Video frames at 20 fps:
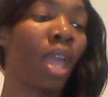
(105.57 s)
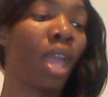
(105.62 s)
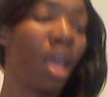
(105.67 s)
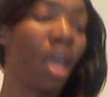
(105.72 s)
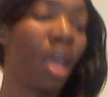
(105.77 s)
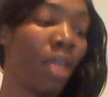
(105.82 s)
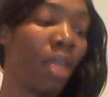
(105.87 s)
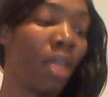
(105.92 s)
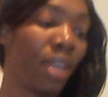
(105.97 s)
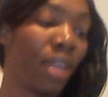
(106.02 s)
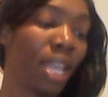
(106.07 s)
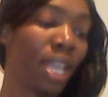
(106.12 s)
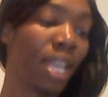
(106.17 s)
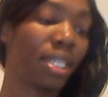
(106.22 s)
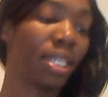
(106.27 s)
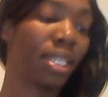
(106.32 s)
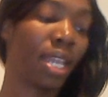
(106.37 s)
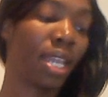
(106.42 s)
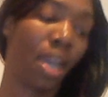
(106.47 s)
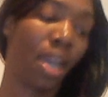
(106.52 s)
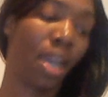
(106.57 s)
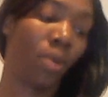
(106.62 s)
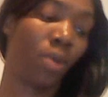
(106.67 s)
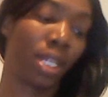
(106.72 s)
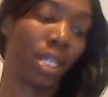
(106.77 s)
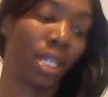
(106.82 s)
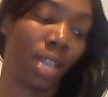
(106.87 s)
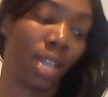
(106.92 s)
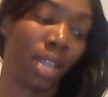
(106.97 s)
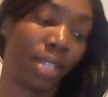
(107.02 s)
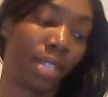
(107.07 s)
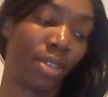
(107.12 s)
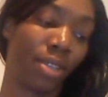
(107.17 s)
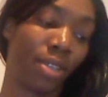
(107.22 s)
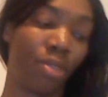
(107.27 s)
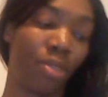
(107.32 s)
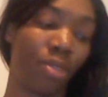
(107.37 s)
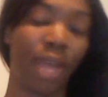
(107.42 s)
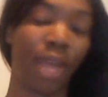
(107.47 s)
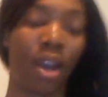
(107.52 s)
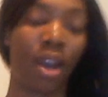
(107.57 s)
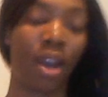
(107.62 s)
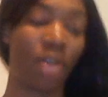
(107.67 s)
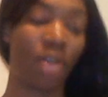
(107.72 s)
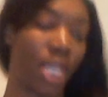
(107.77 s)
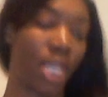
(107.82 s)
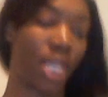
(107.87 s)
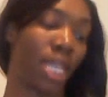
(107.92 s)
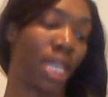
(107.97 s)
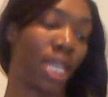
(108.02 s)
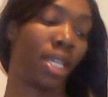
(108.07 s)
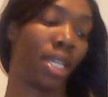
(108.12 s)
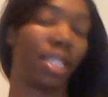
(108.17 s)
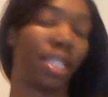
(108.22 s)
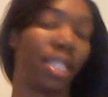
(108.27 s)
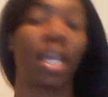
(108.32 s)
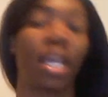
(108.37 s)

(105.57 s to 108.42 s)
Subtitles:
The next thing I want to talk to you about is